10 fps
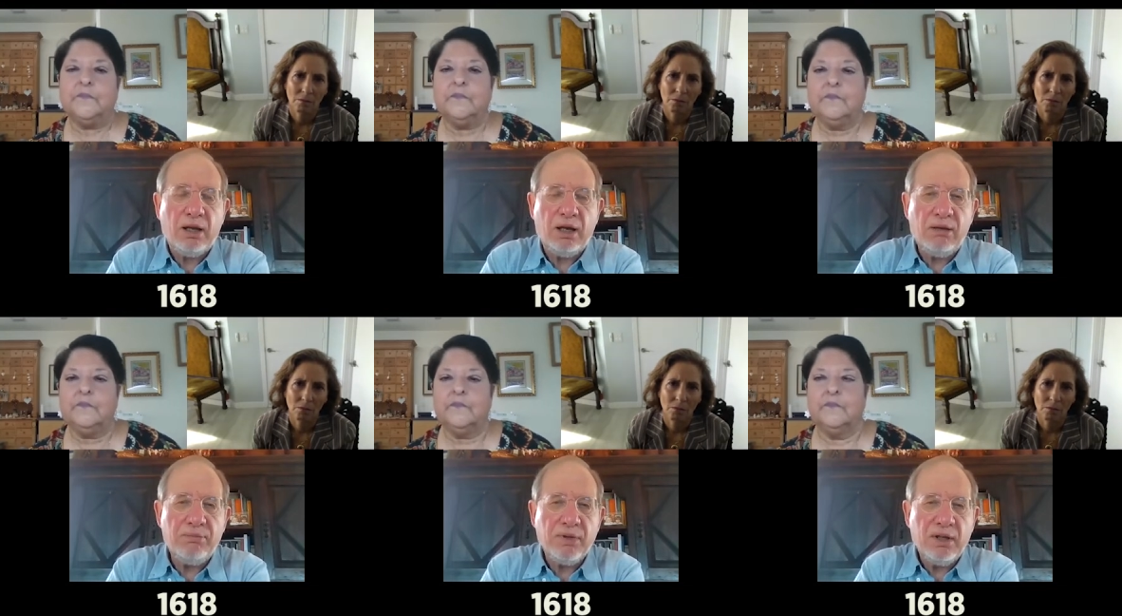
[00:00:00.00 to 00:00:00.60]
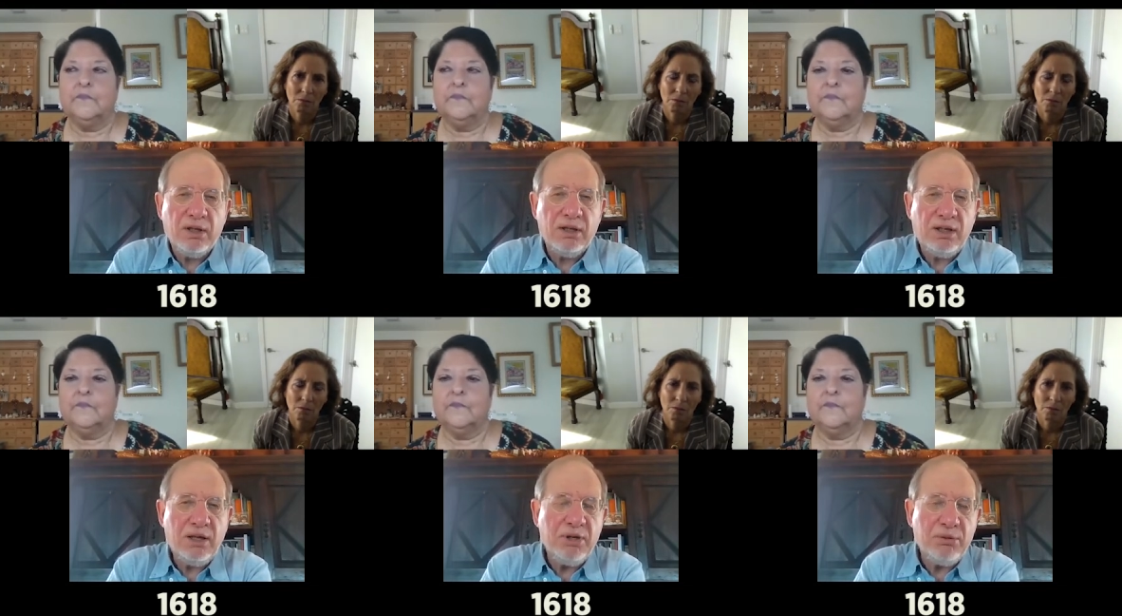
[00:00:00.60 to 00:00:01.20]
Speaker 1: Um, uh,
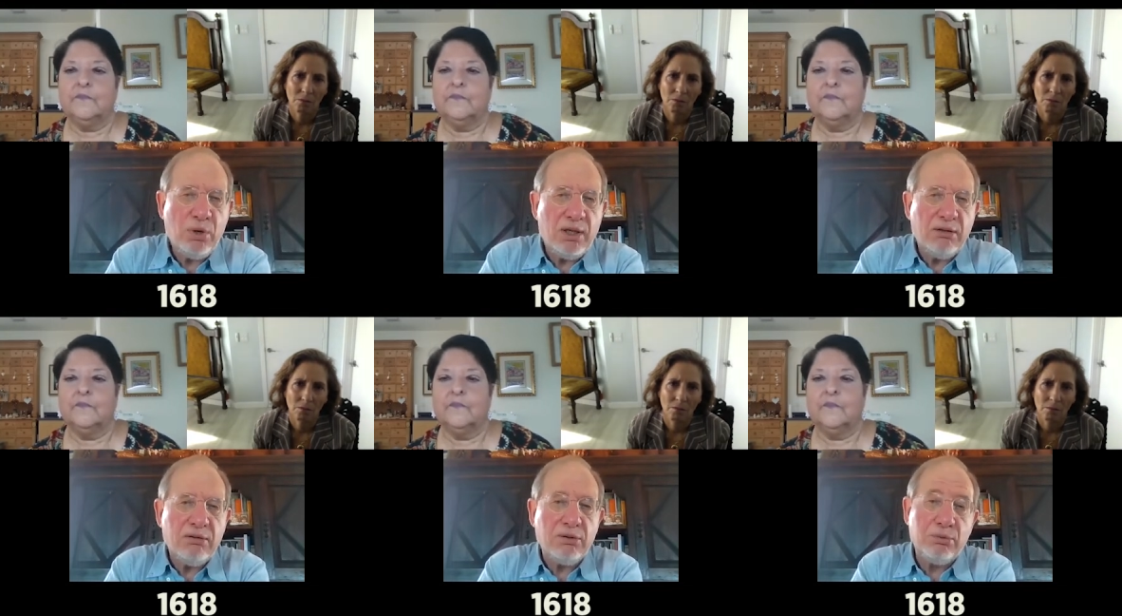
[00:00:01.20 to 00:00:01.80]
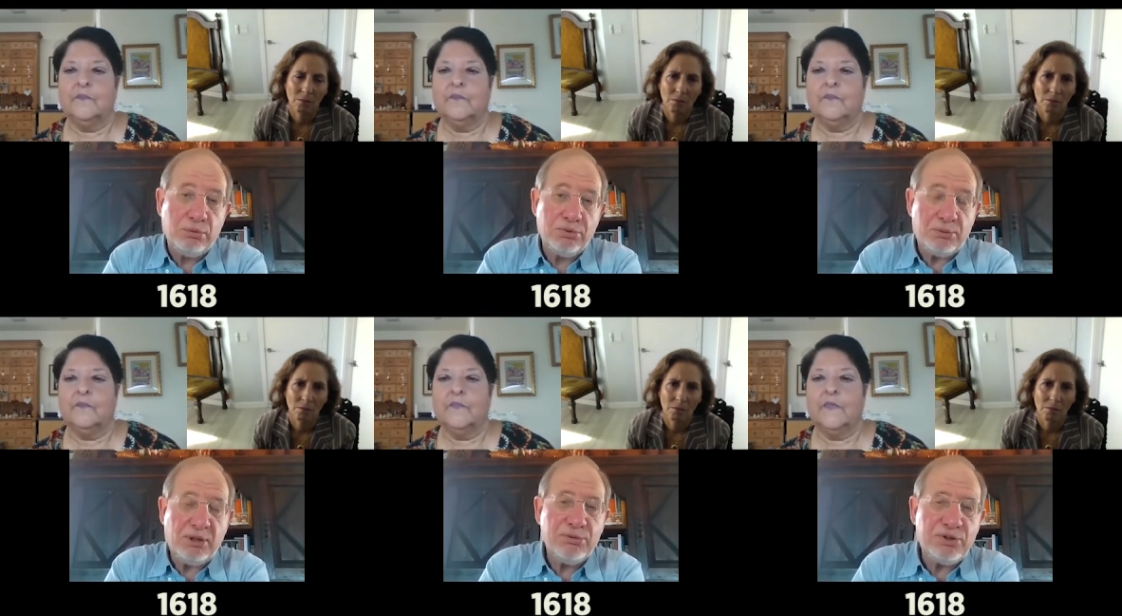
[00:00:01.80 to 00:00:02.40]
king Manuel, who was
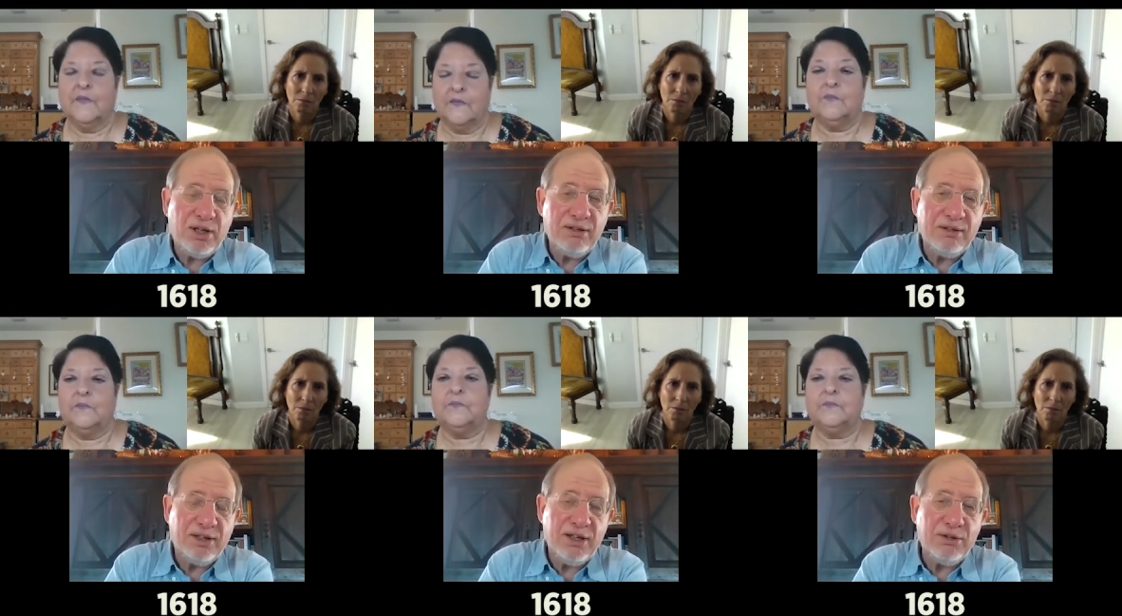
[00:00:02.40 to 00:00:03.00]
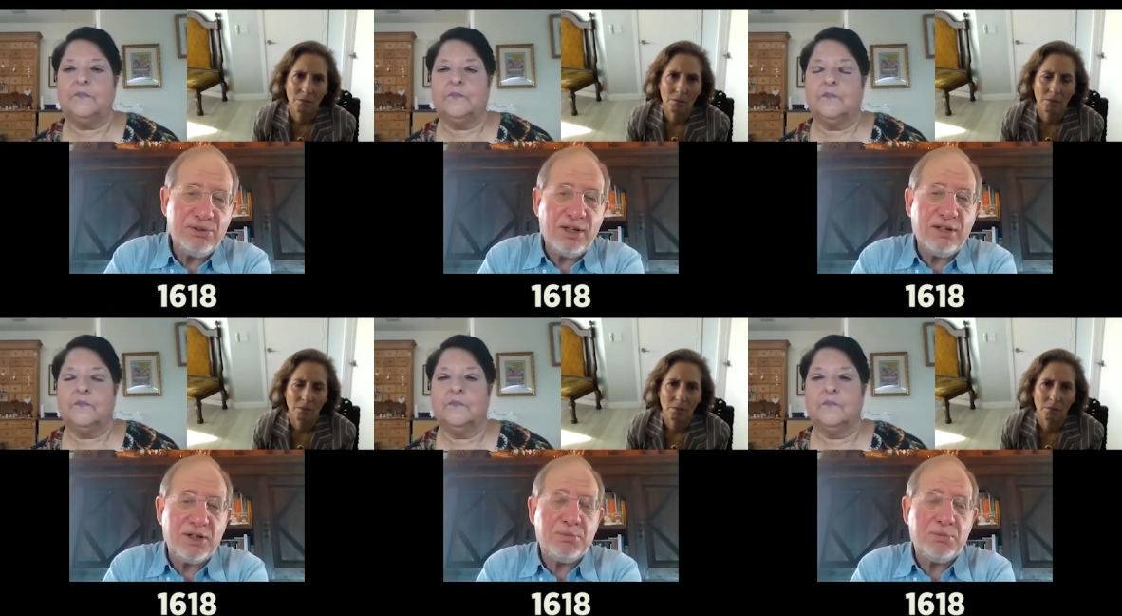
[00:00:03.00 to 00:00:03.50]
the man who signed the, the king who signed the ex